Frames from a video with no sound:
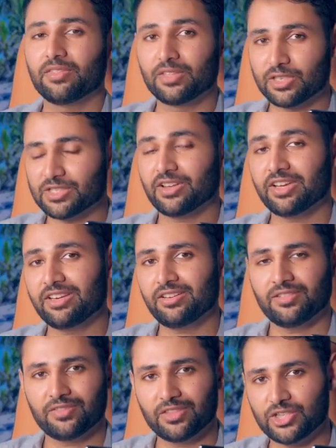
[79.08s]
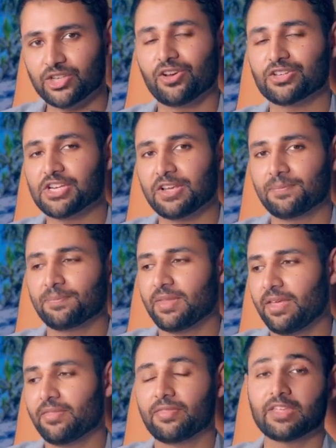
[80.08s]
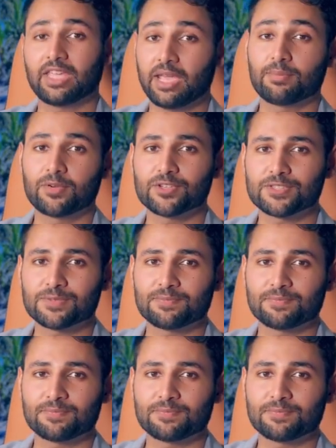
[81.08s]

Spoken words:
The design, the charging, and the cameras.